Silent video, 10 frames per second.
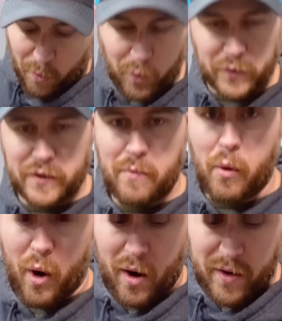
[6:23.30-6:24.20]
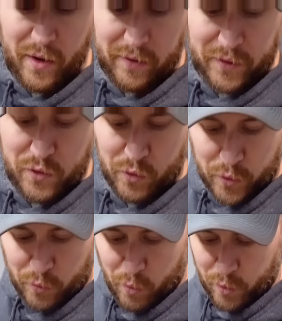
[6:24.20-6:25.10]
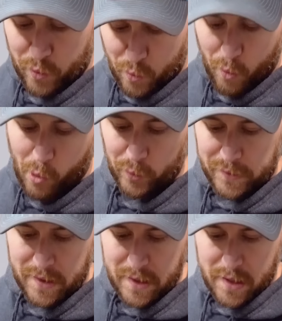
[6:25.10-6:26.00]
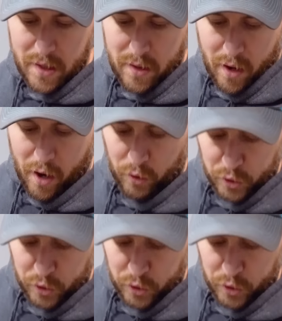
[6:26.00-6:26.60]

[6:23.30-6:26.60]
holes anymore. You'll have to drill your own new holes. And